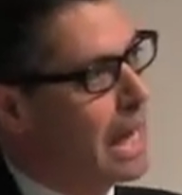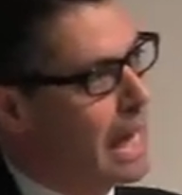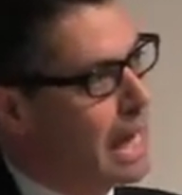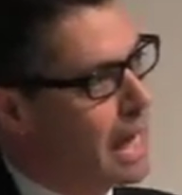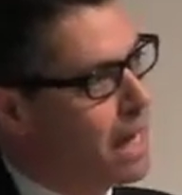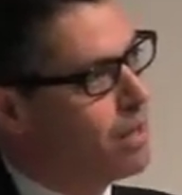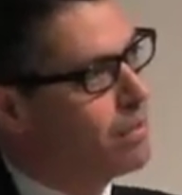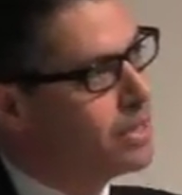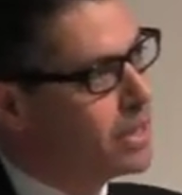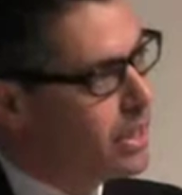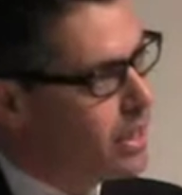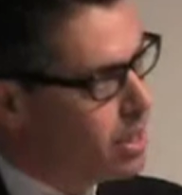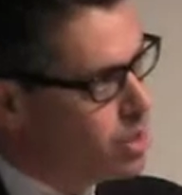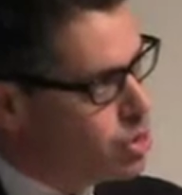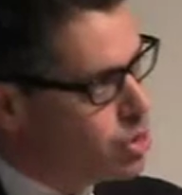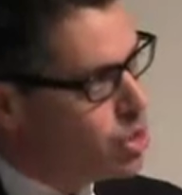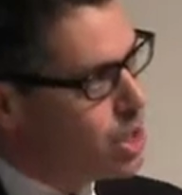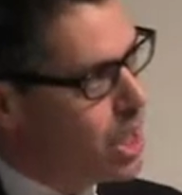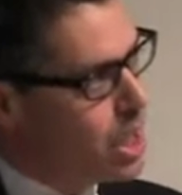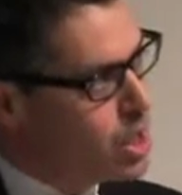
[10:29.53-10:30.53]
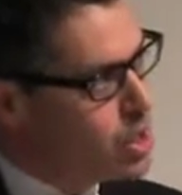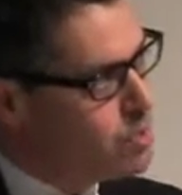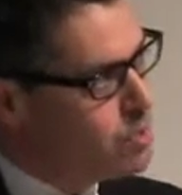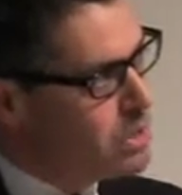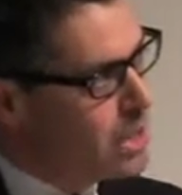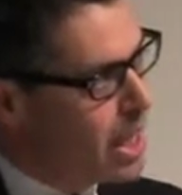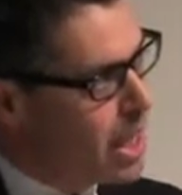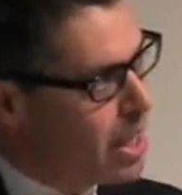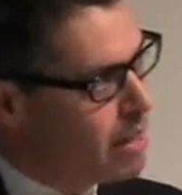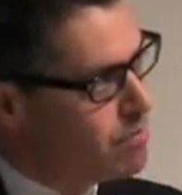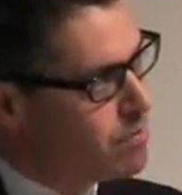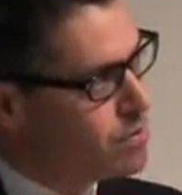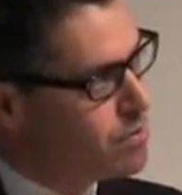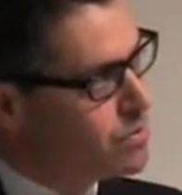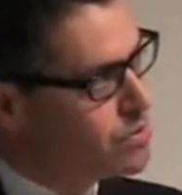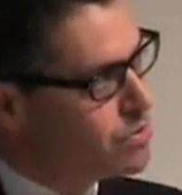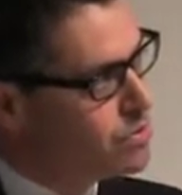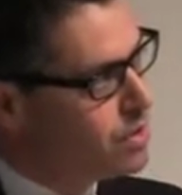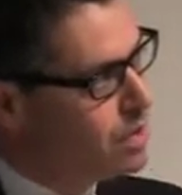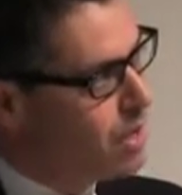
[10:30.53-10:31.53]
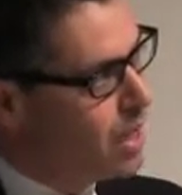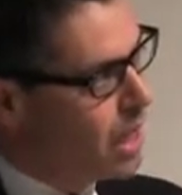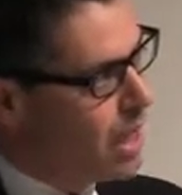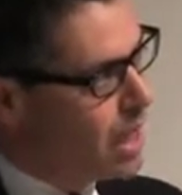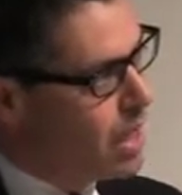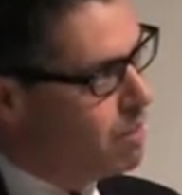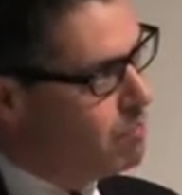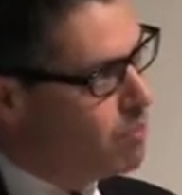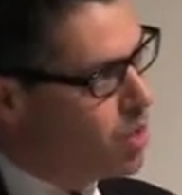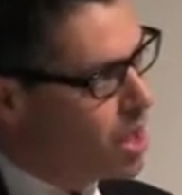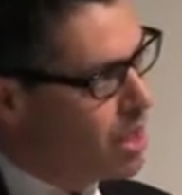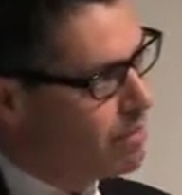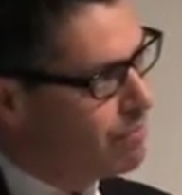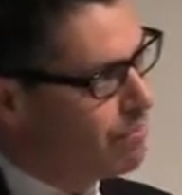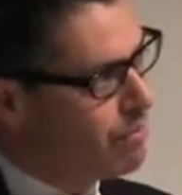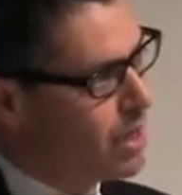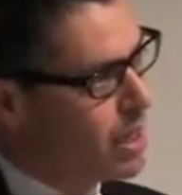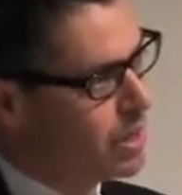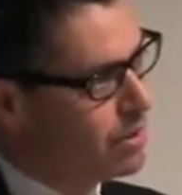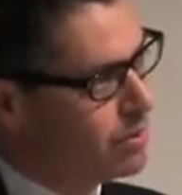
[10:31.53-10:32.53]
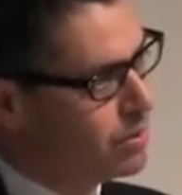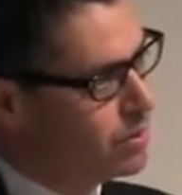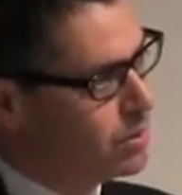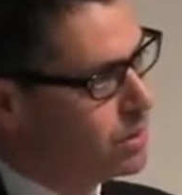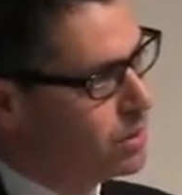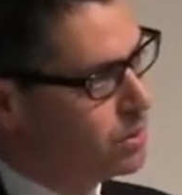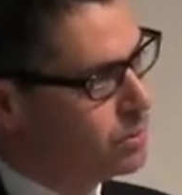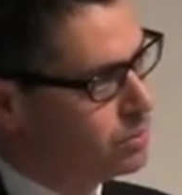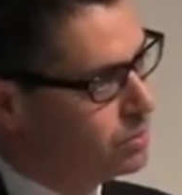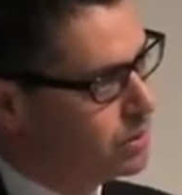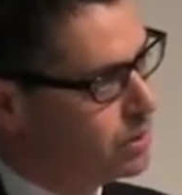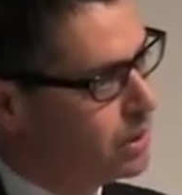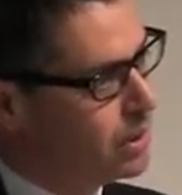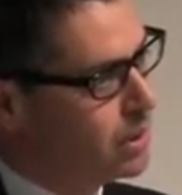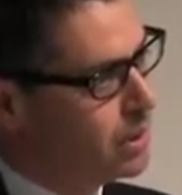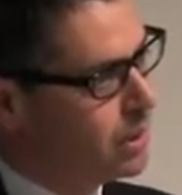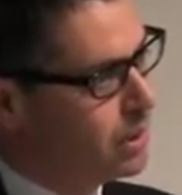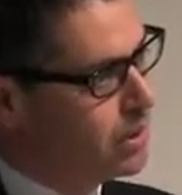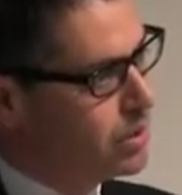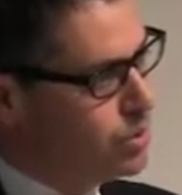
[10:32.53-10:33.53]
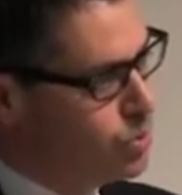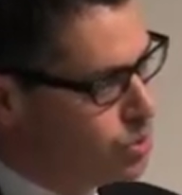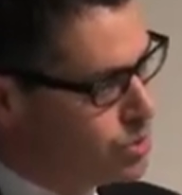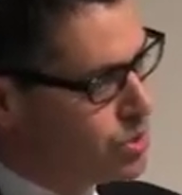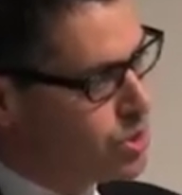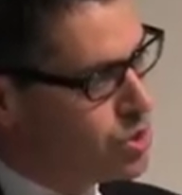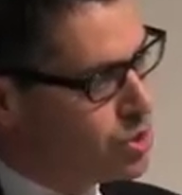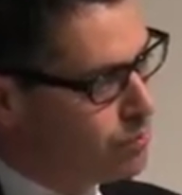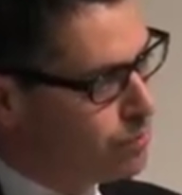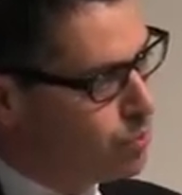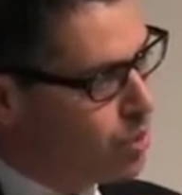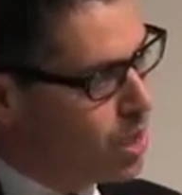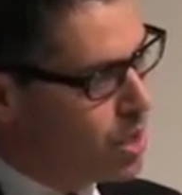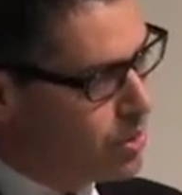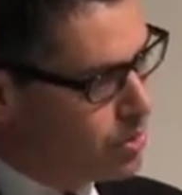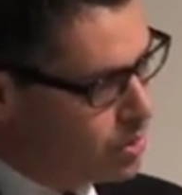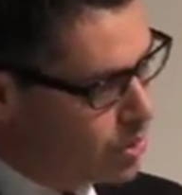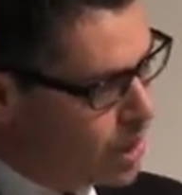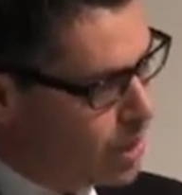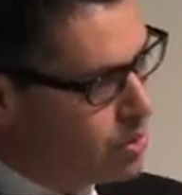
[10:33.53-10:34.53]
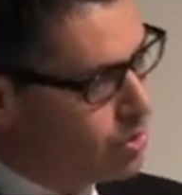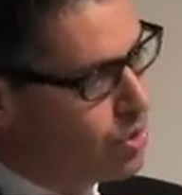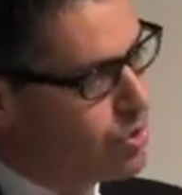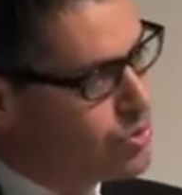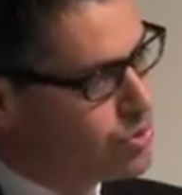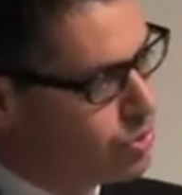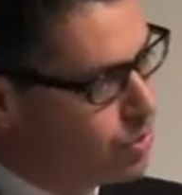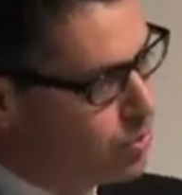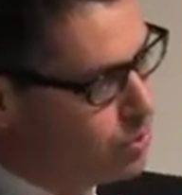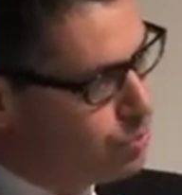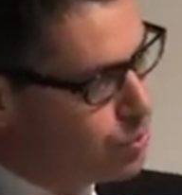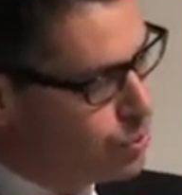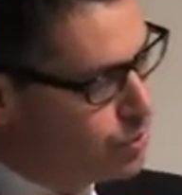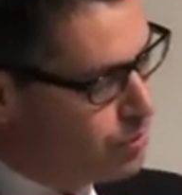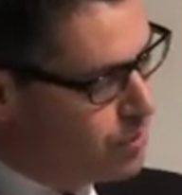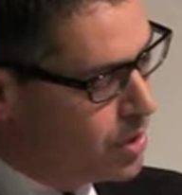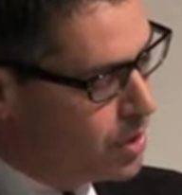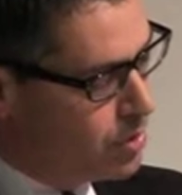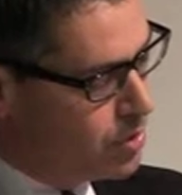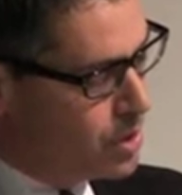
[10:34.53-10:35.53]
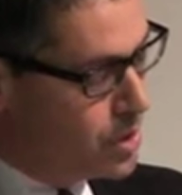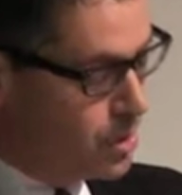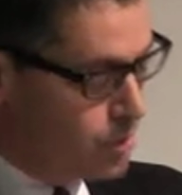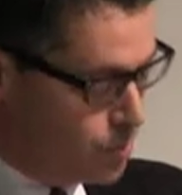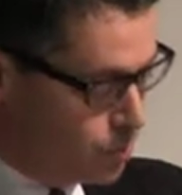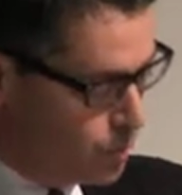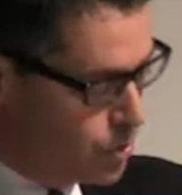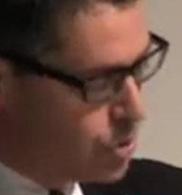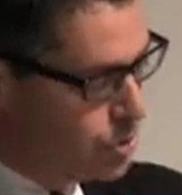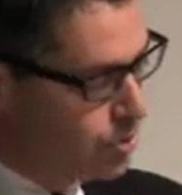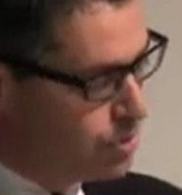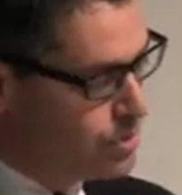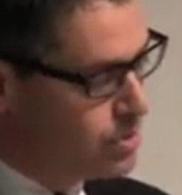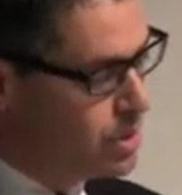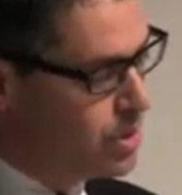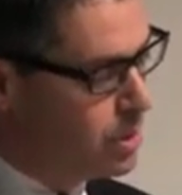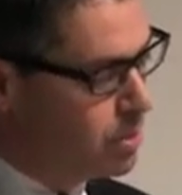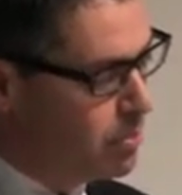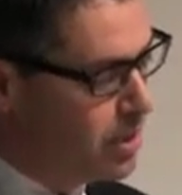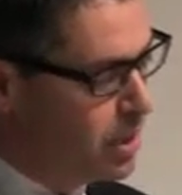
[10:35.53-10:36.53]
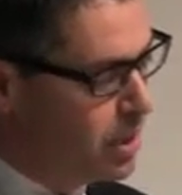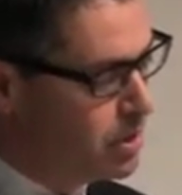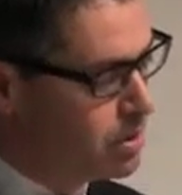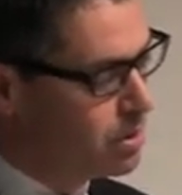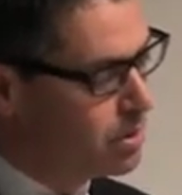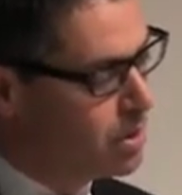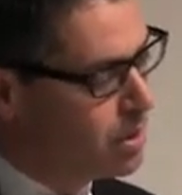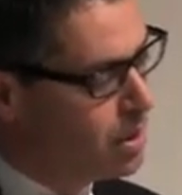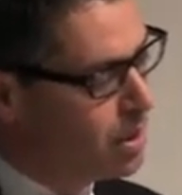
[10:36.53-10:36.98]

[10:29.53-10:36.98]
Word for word: how they can change behaviors and modify their own usage of water and also improve their yields, which you'll see in a minute.